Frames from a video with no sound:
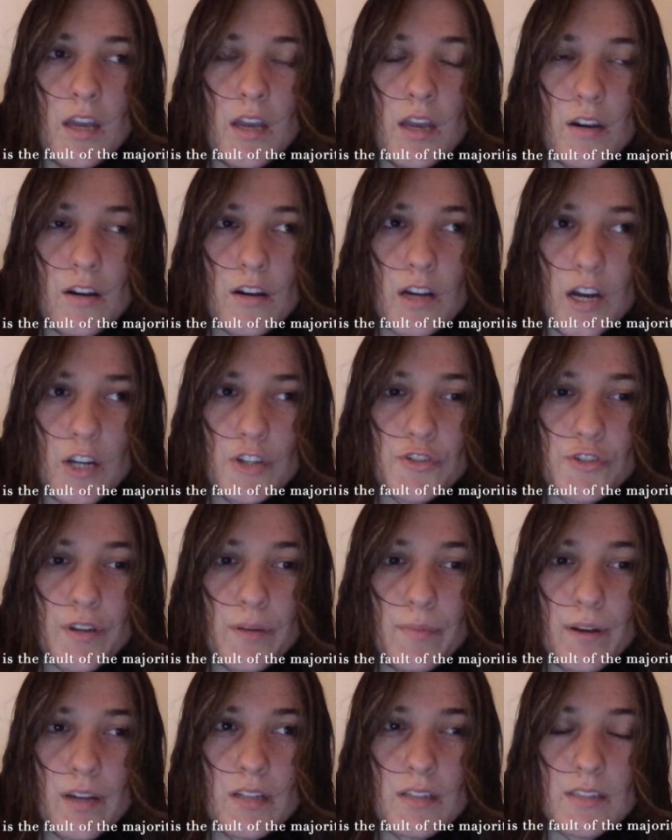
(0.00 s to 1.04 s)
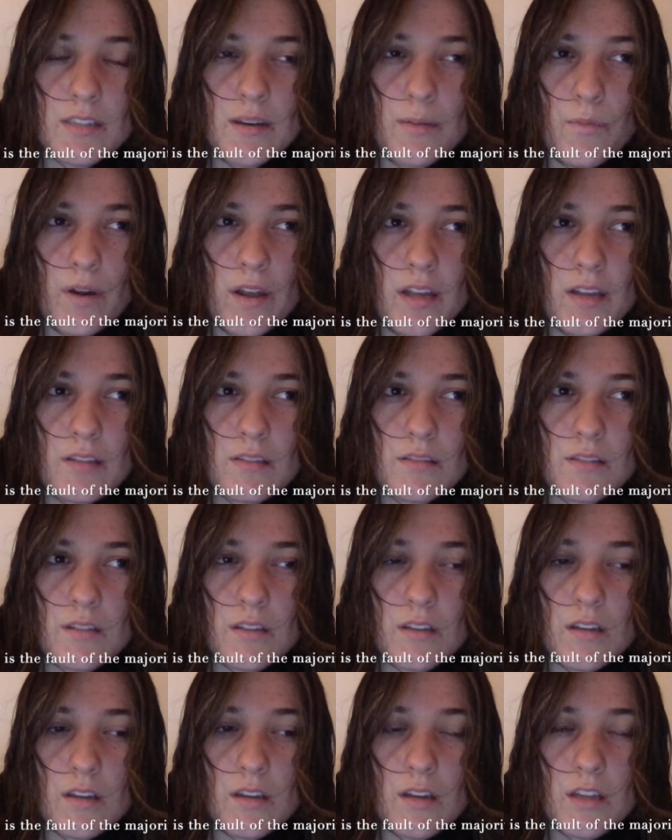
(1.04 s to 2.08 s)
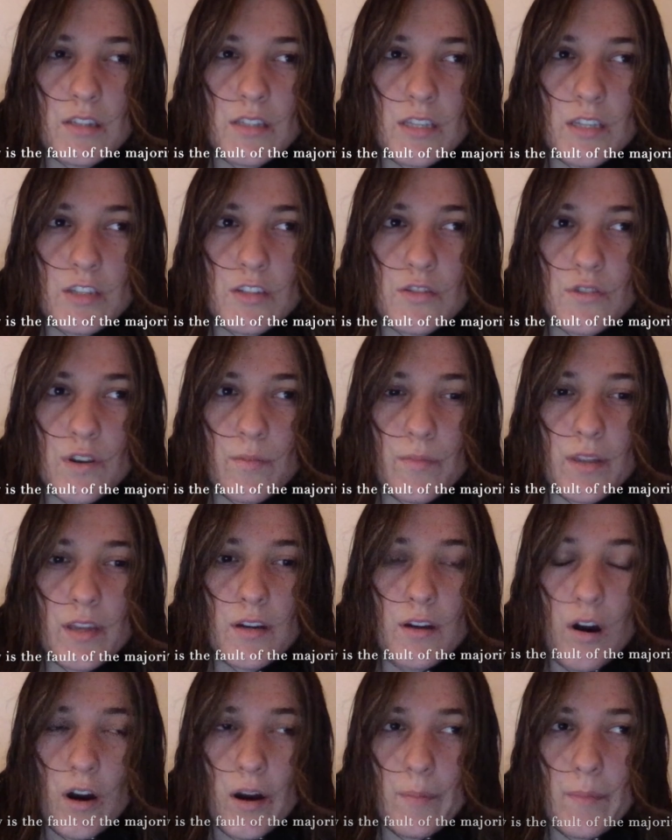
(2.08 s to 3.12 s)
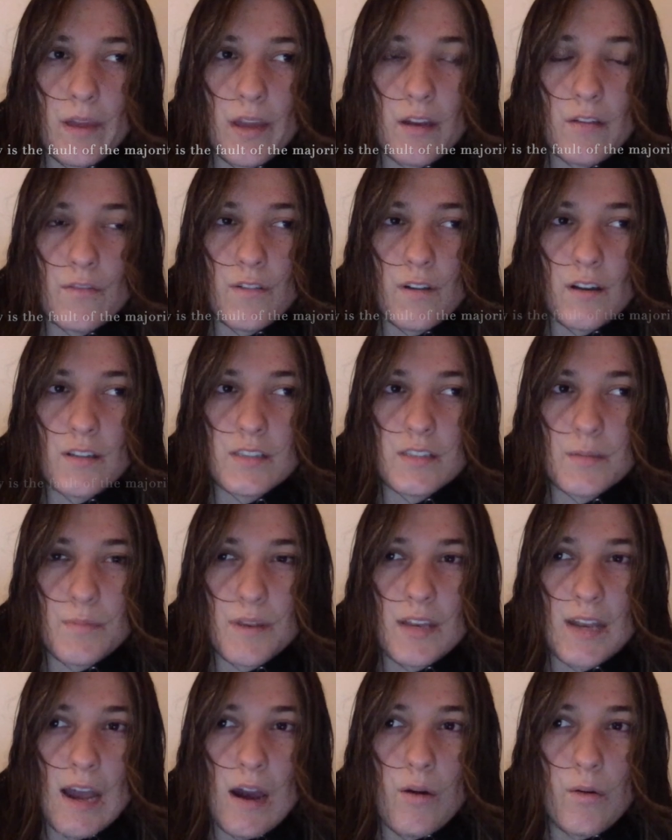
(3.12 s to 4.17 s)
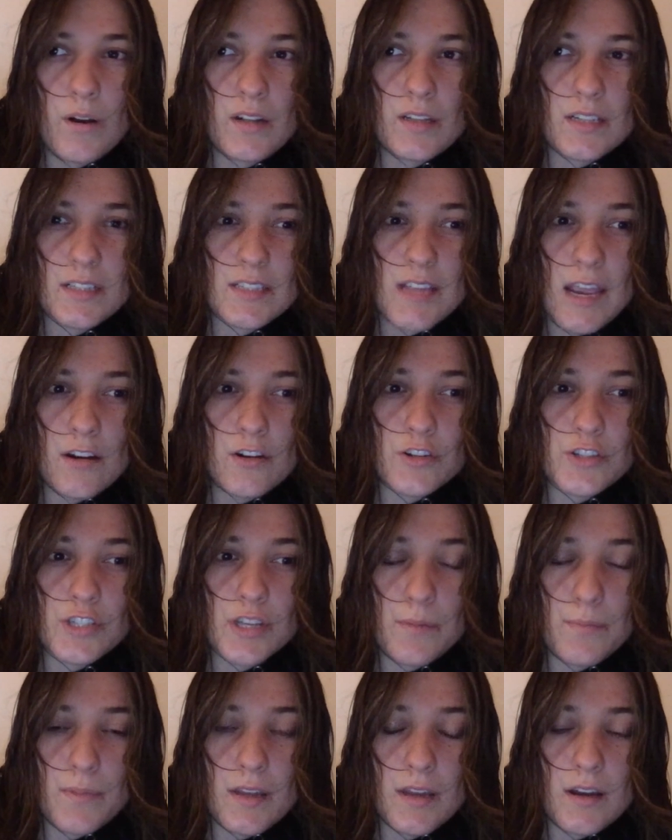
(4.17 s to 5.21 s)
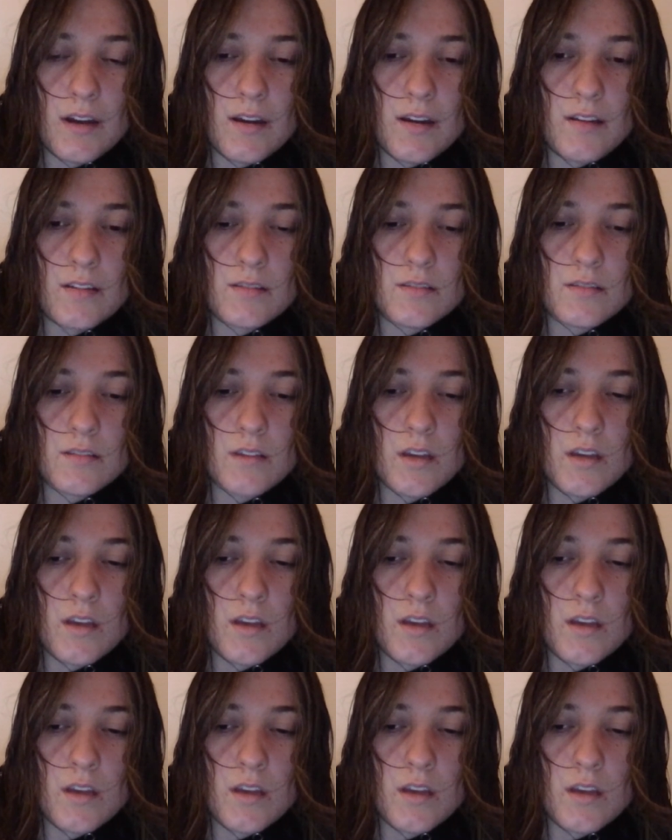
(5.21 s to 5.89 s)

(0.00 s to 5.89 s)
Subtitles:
in our country, but in some ways it's extremely karmic for us to be now in a dictatorship, because